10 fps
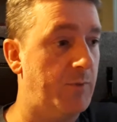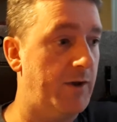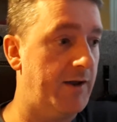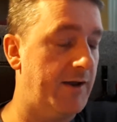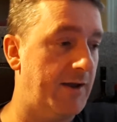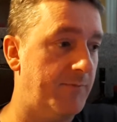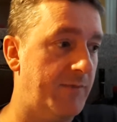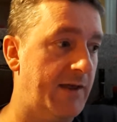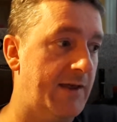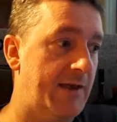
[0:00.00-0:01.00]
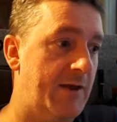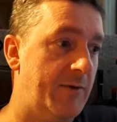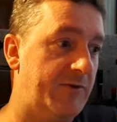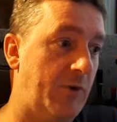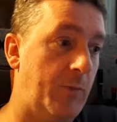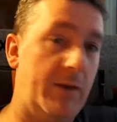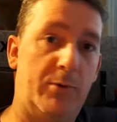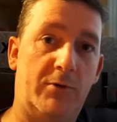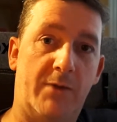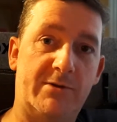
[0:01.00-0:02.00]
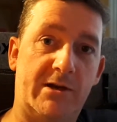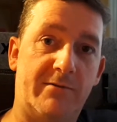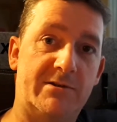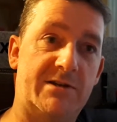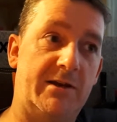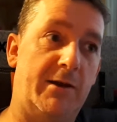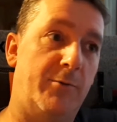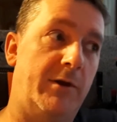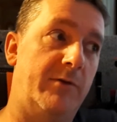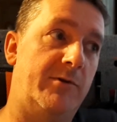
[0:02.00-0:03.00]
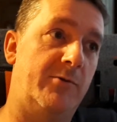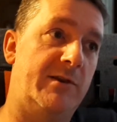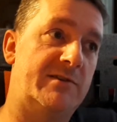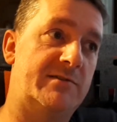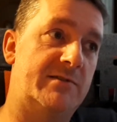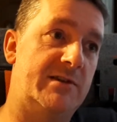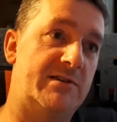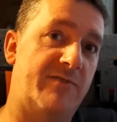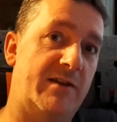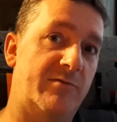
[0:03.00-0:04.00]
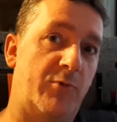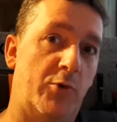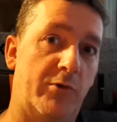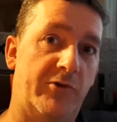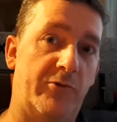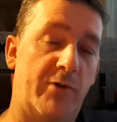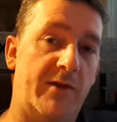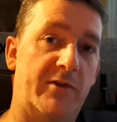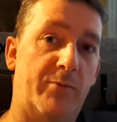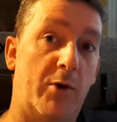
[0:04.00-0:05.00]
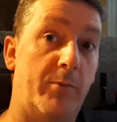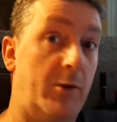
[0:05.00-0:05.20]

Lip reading: But so people come to her and say, will you do this event for us and write this poem?